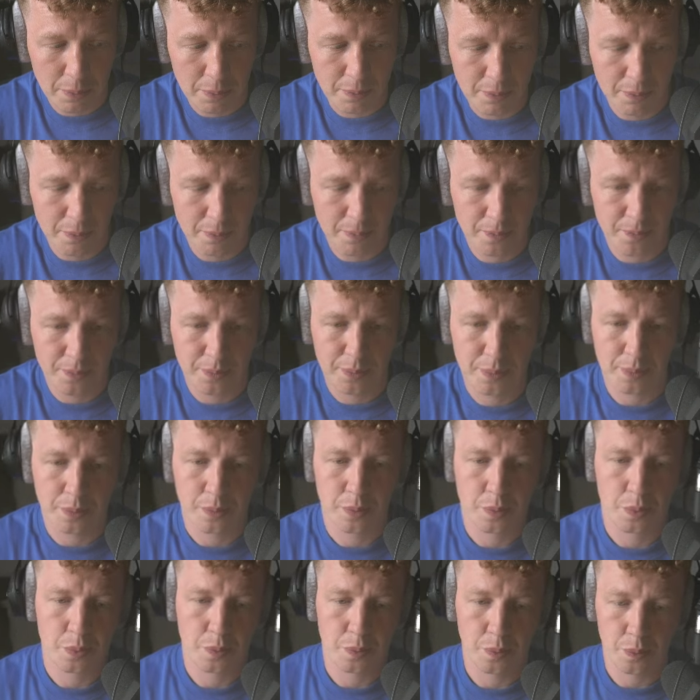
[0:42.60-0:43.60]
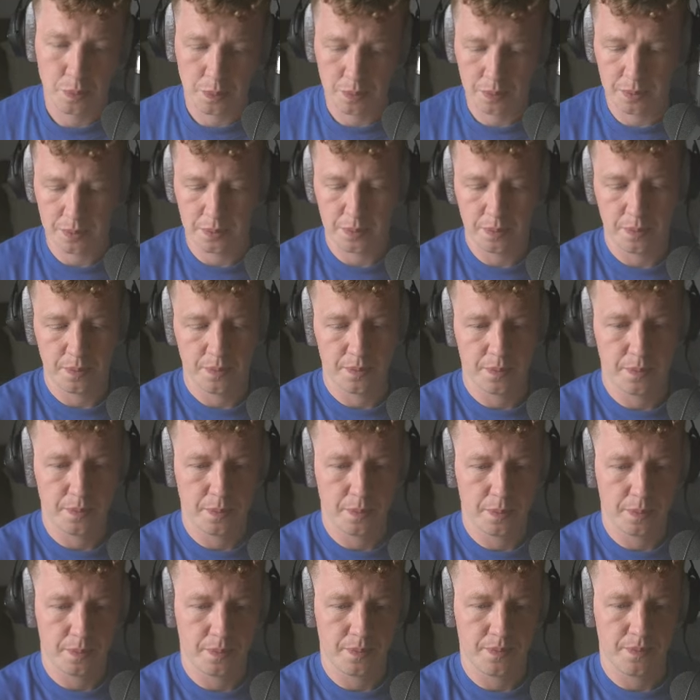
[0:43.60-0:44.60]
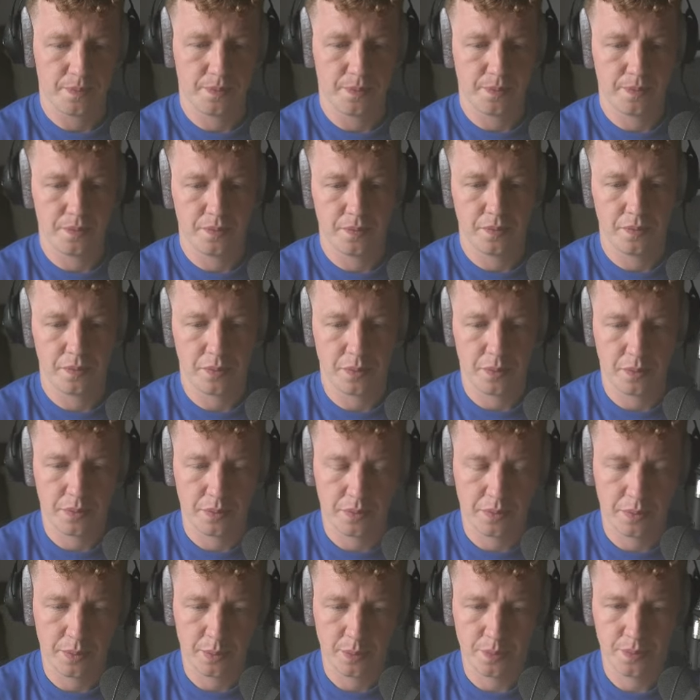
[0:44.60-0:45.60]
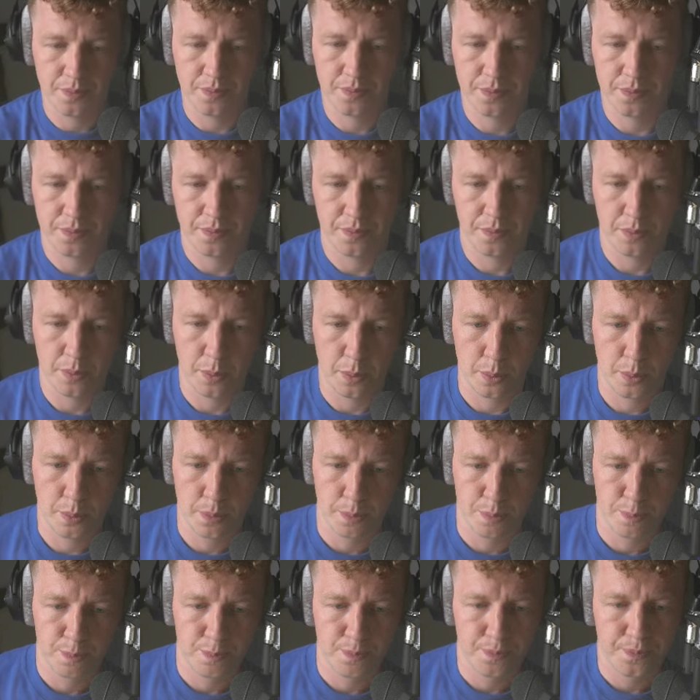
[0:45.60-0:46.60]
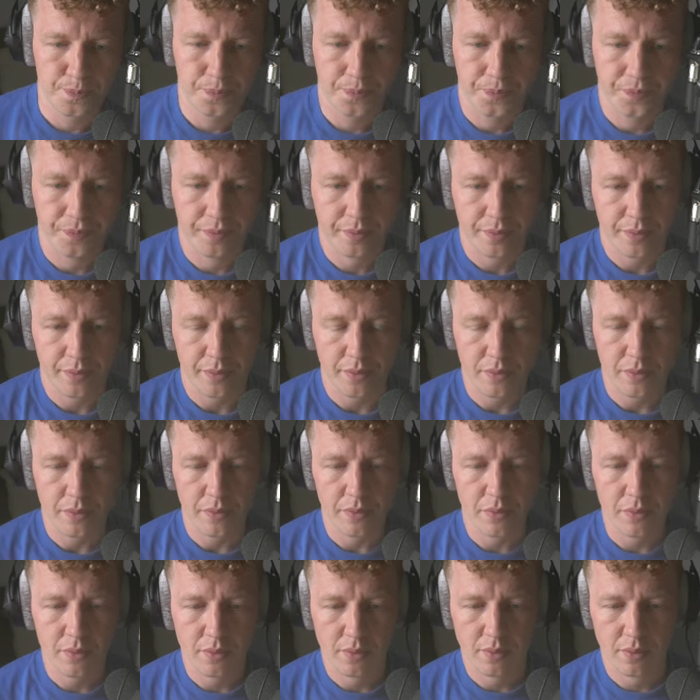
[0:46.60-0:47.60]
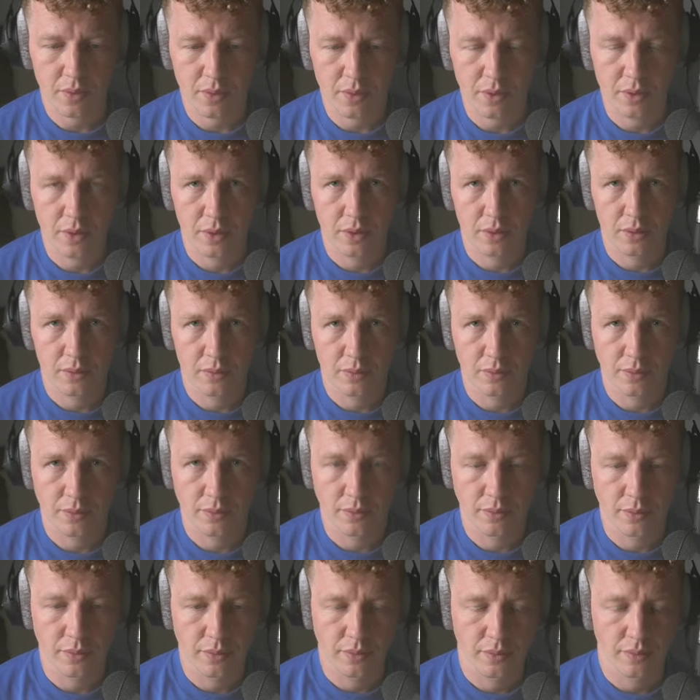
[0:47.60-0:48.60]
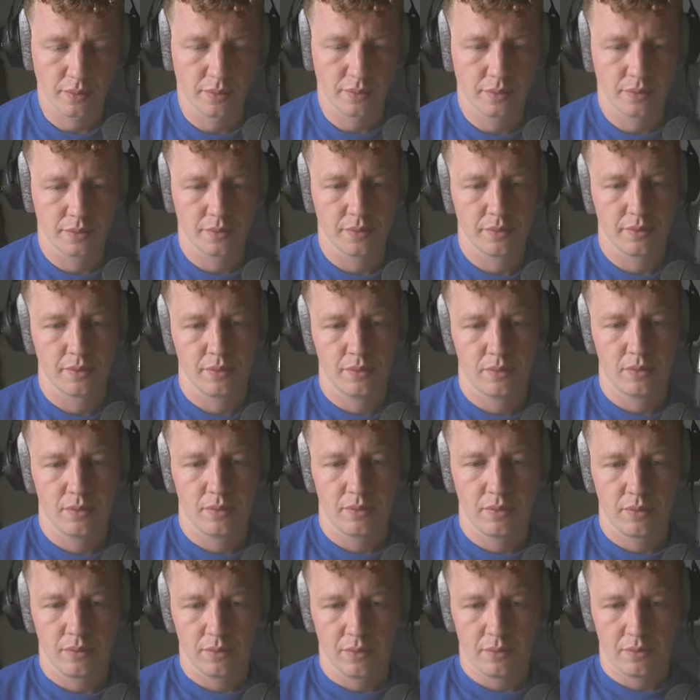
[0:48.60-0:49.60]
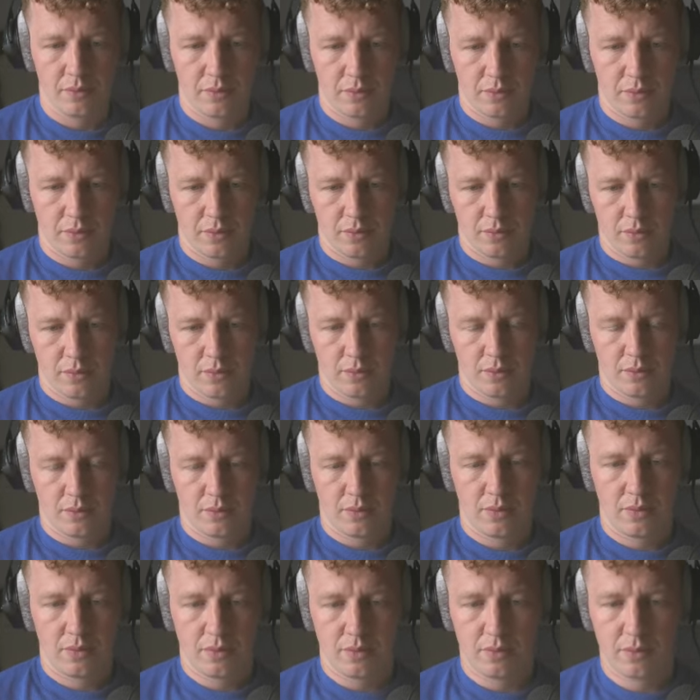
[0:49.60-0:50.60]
This person isn't speaking.